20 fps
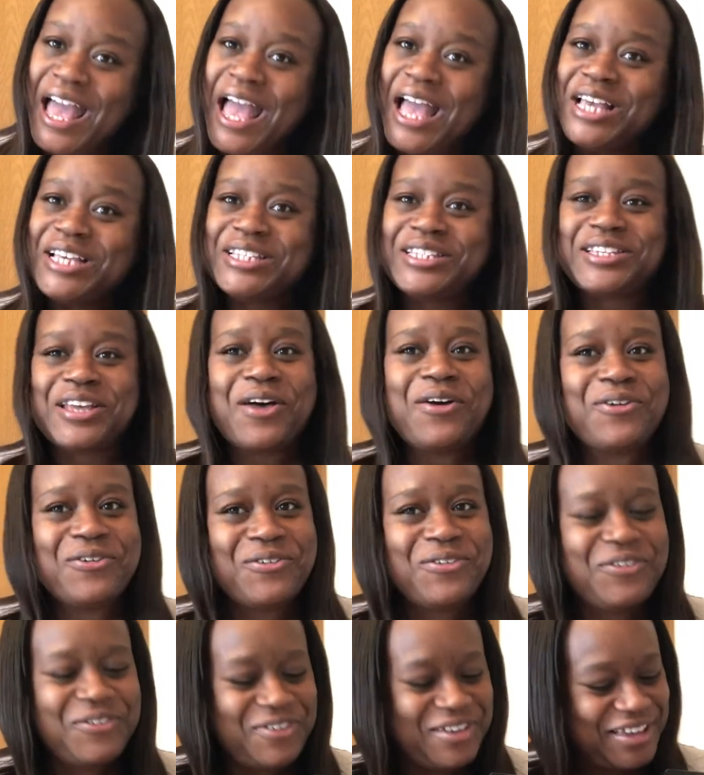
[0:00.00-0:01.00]
So
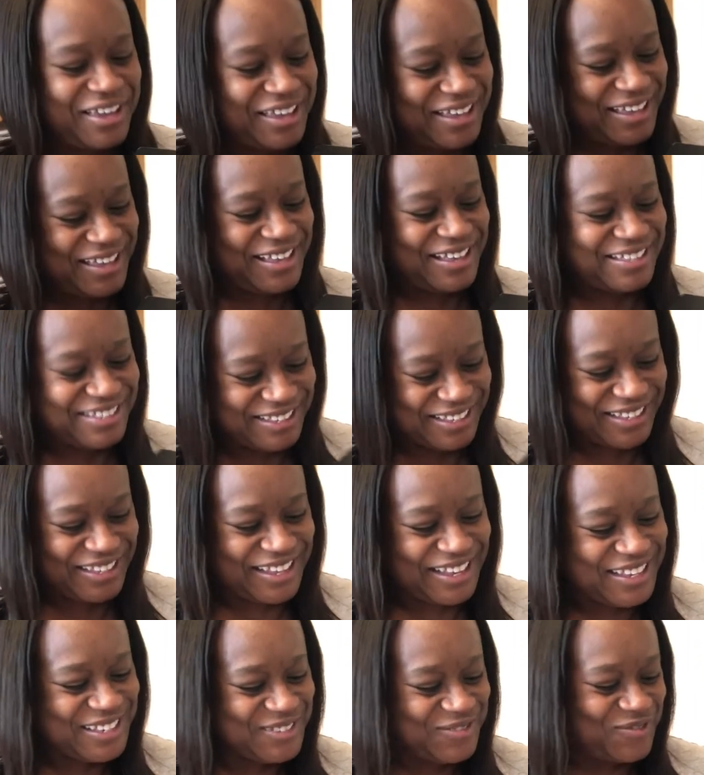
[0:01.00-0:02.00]
in
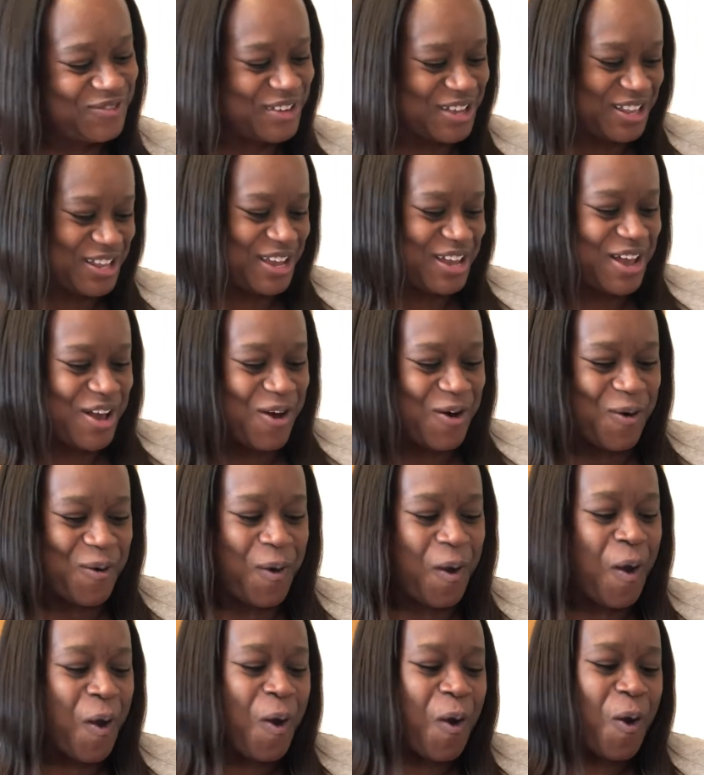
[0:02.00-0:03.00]
this video,
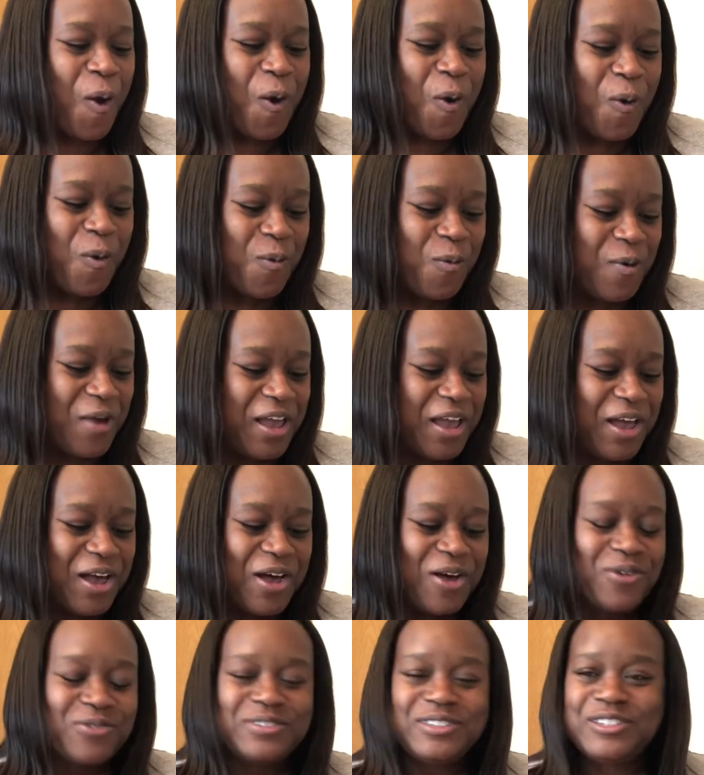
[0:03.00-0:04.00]
we
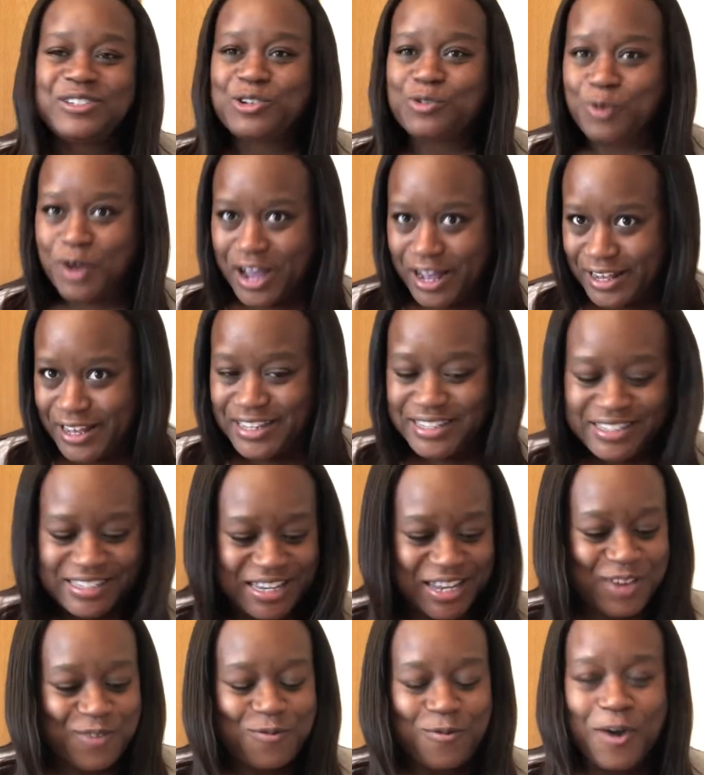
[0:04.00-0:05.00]
going to try this
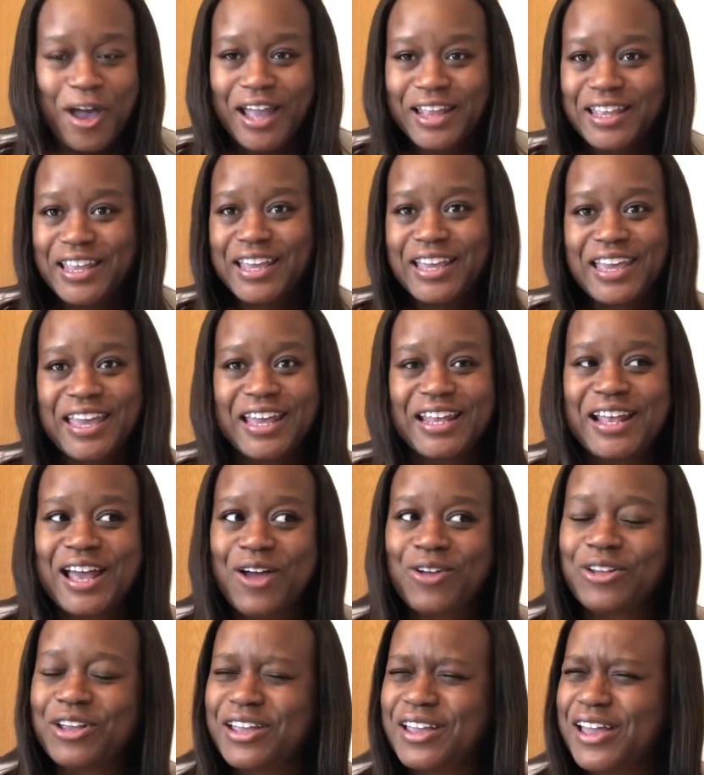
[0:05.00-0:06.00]
teeth whitening kit
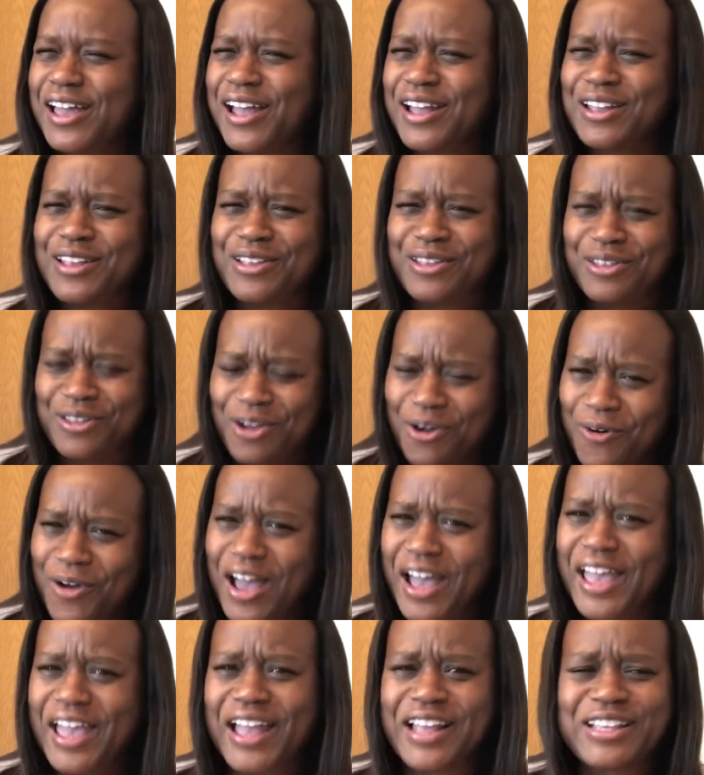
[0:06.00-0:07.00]
out. And y'all know
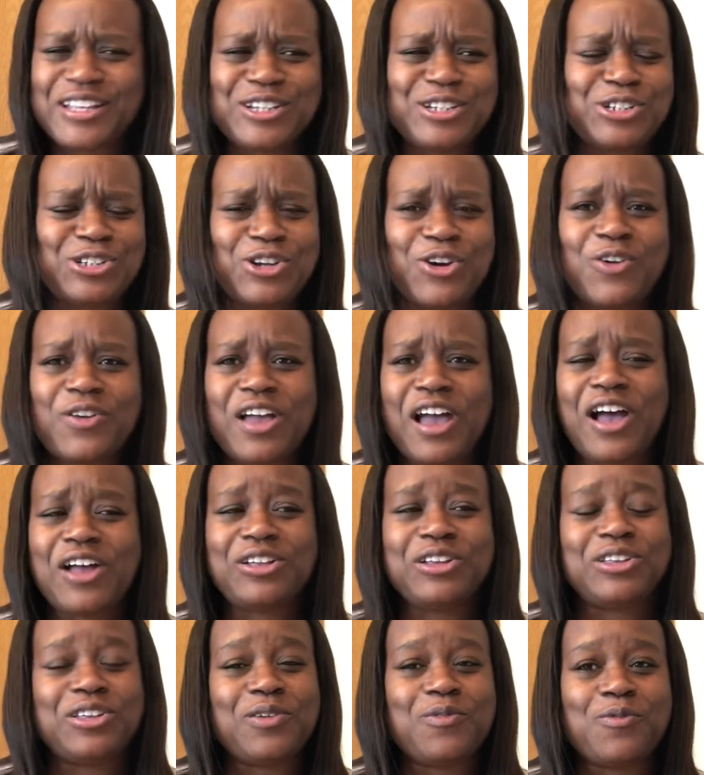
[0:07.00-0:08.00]
I had to show y'all.
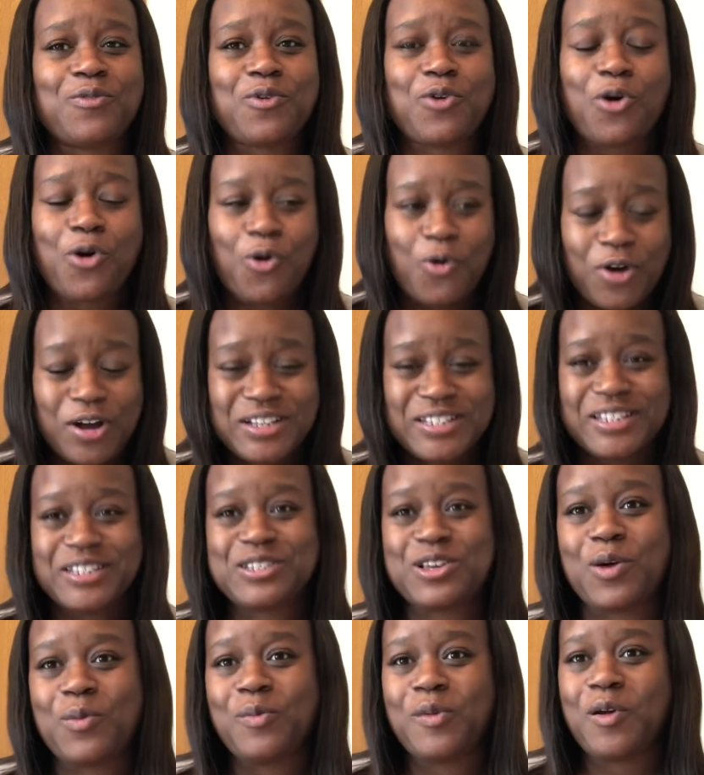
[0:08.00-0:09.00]
And of course, it's
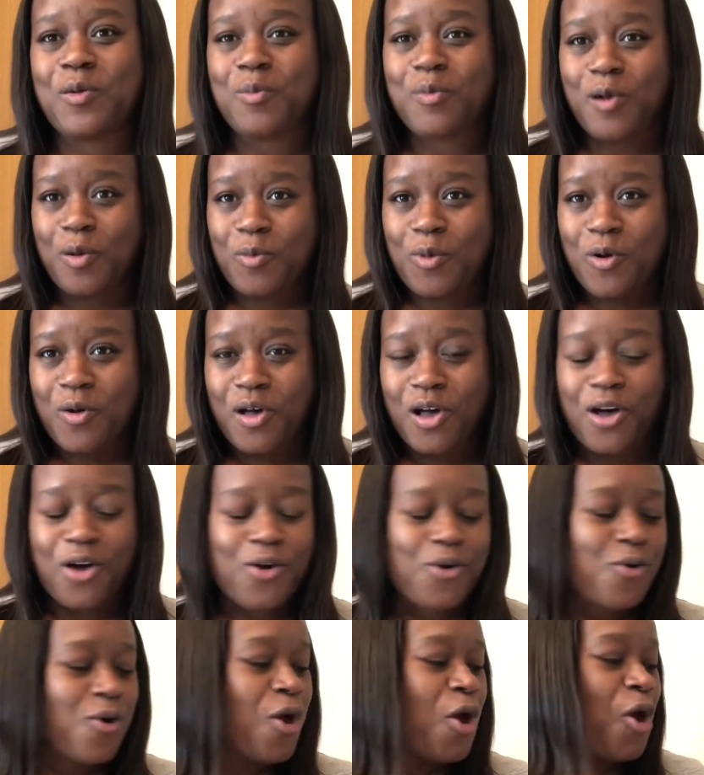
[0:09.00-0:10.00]
going to be a promo
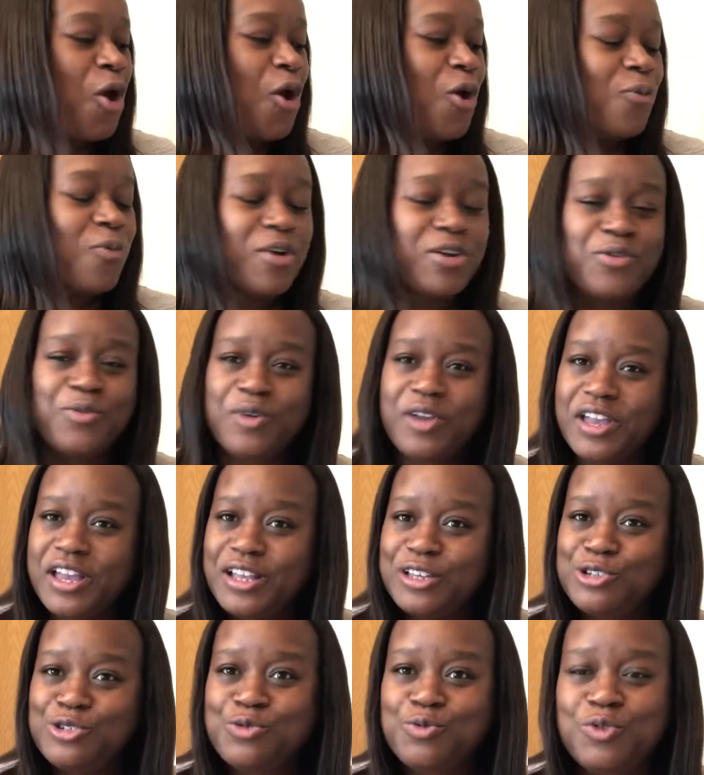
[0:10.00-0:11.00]
code where you can
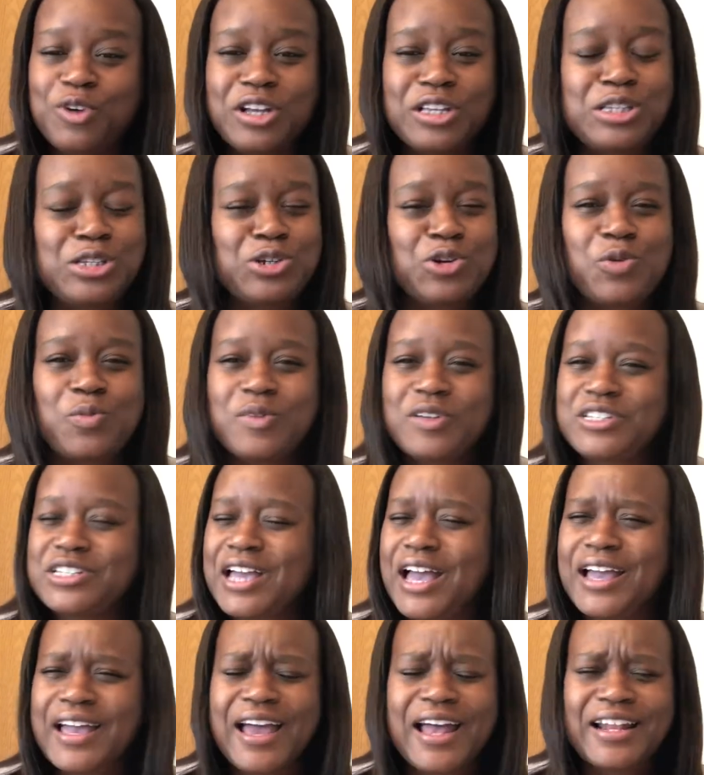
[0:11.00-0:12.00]
get you one too. But y'all
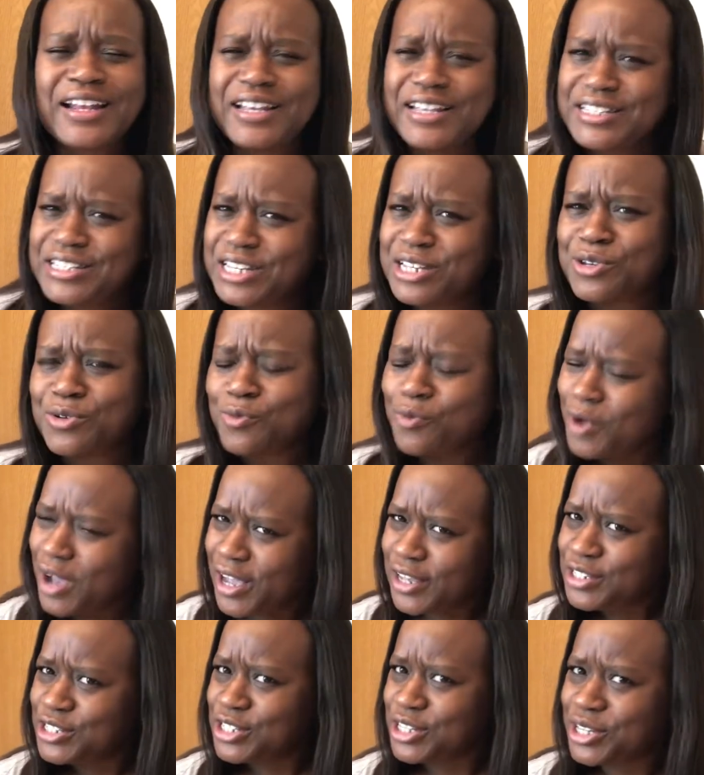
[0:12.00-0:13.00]
got to continue
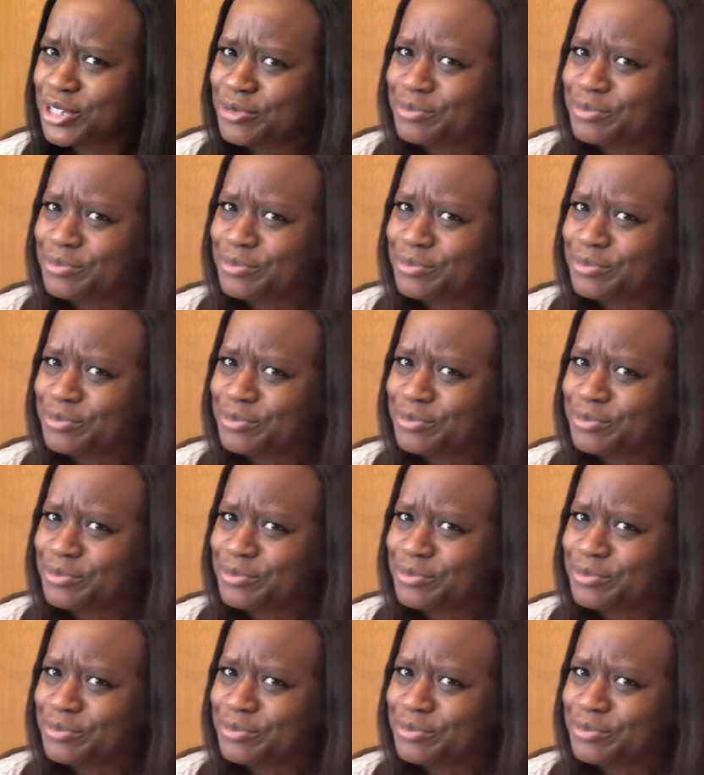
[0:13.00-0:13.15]
watching.